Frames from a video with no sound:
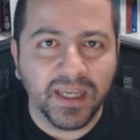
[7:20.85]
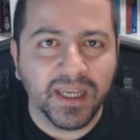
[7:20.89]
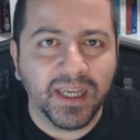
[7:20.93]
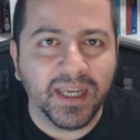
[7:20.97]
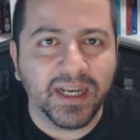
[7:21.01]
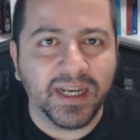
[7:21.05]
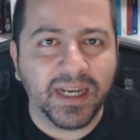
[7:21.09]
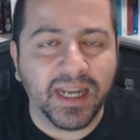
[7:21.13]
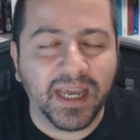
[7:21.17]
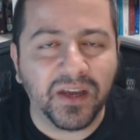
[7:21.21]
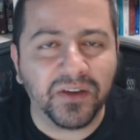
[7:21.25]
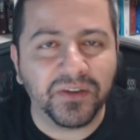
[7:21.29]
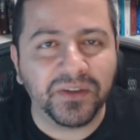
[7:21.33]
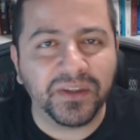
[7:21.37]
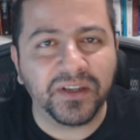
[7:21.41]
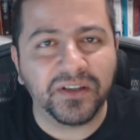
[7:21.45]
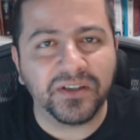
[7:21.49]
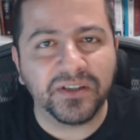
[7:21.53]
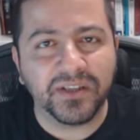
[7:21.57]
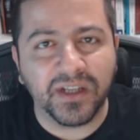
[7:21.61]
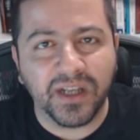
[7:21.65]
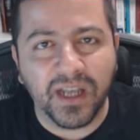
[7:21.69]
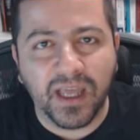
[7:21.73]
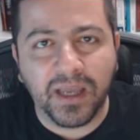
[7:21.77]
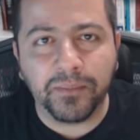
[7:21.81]
Now, there's
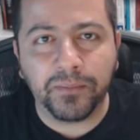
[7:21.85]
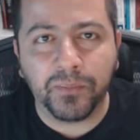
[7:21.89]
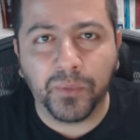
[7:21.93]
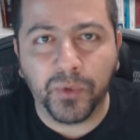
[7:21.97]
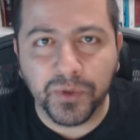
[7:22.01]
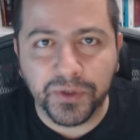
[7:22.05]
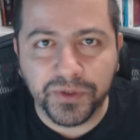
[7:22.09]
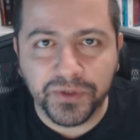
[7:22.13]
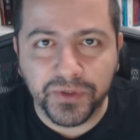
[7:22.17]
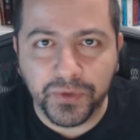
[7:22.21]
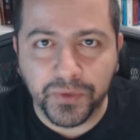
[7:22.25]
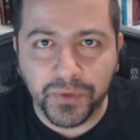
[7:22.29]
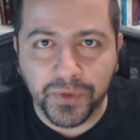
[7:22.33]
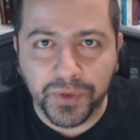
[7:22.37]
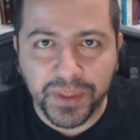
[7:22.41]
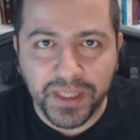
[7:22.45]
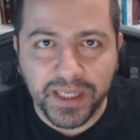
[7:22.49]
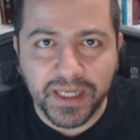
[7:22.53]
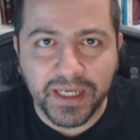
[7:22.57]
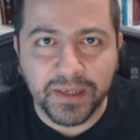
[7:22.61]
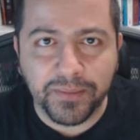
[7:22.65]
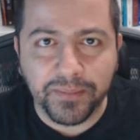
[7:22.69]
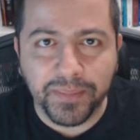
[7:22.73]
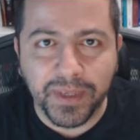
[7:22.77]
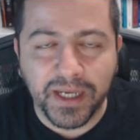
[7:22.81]
a lot more to
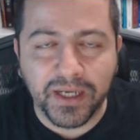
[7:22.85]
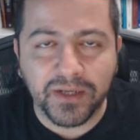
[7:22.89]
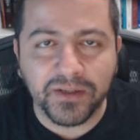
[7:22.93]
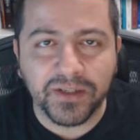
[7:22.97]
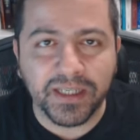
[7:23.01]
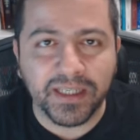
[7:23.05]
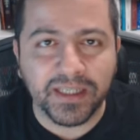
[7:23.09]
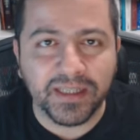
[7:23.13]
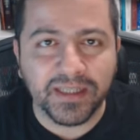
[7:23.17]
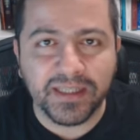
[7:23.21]
think about in